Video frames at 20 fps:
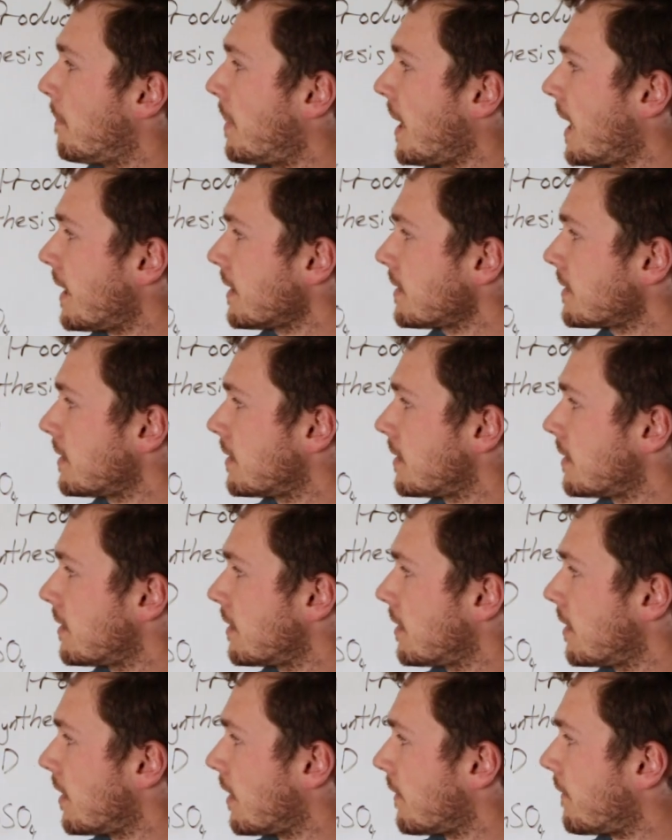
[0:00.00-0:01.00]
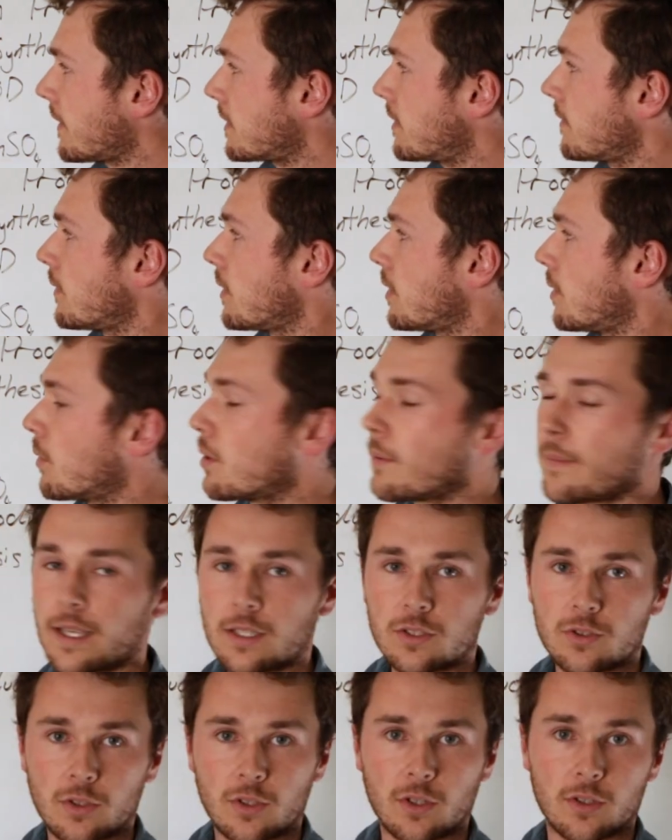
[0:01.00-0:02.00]
But effectively, you want to
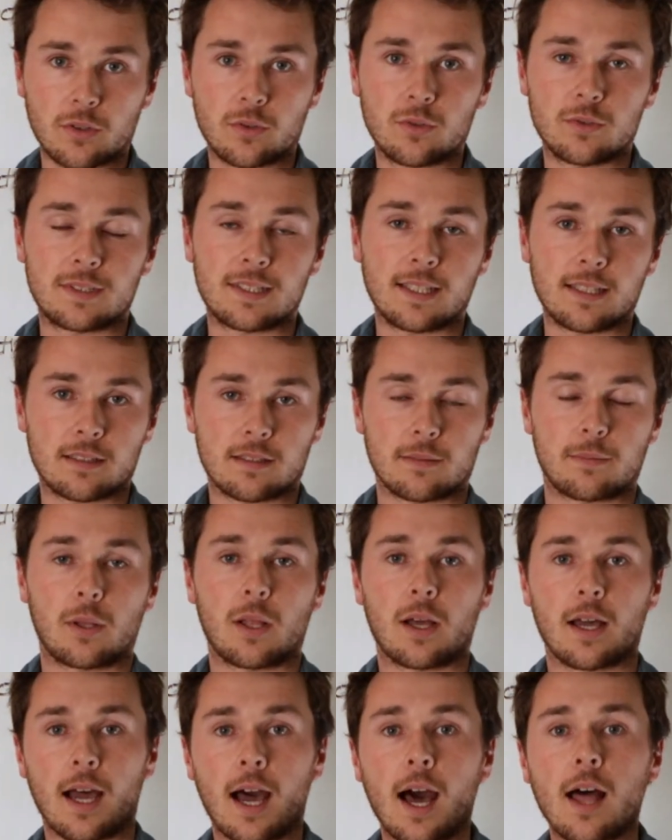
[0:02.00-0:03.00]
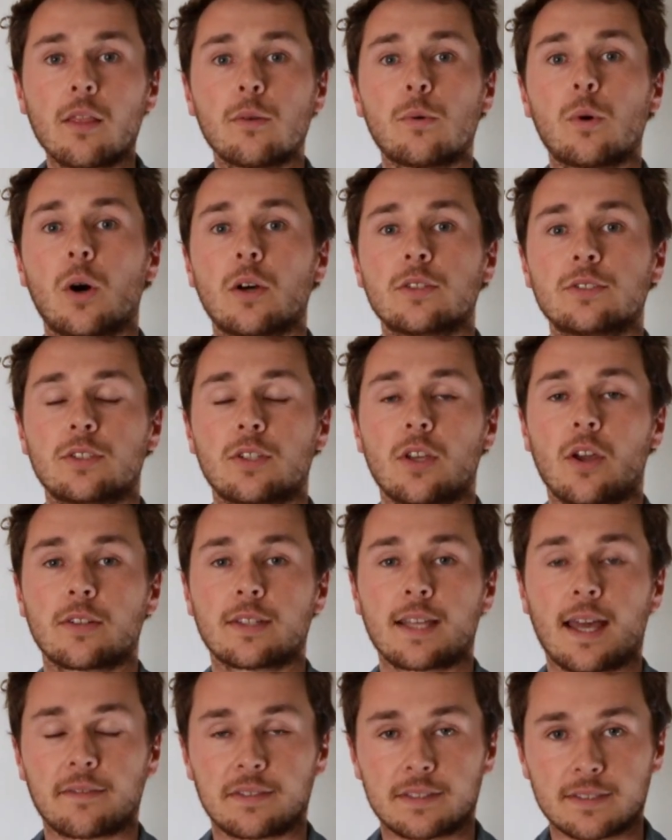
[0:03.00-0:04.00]
make sure you've got a good zinc supply, otherwise you're
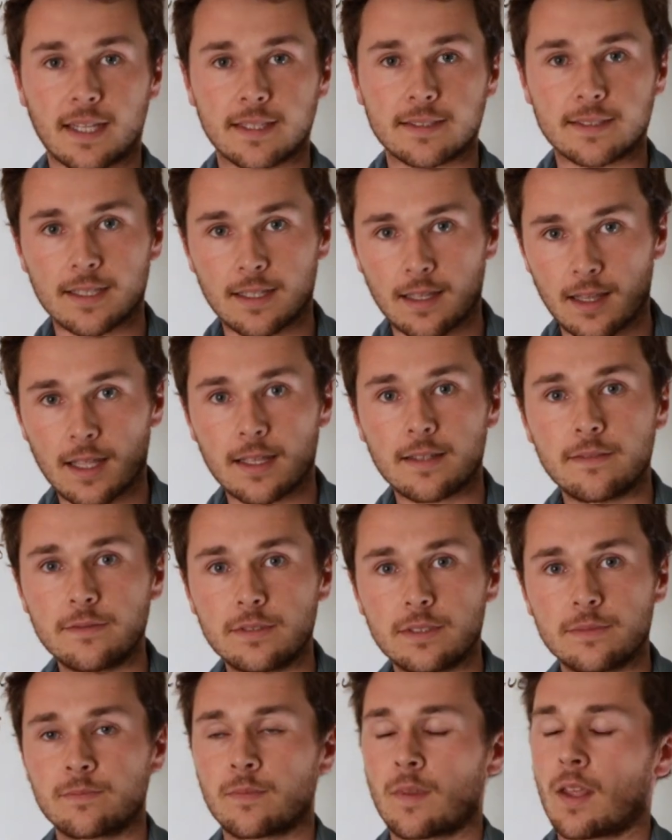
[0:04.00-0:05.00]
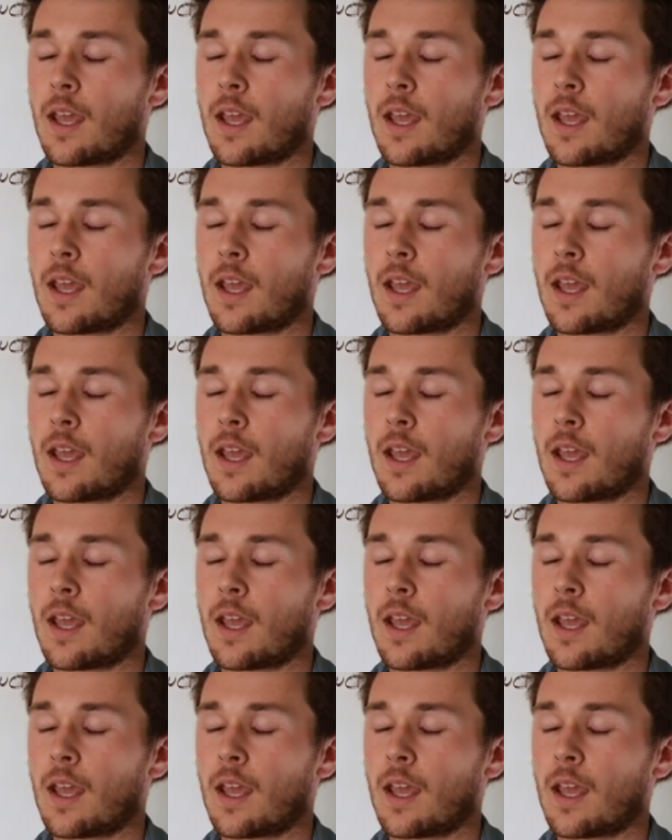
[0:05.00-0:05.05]
going to have stunted leaves.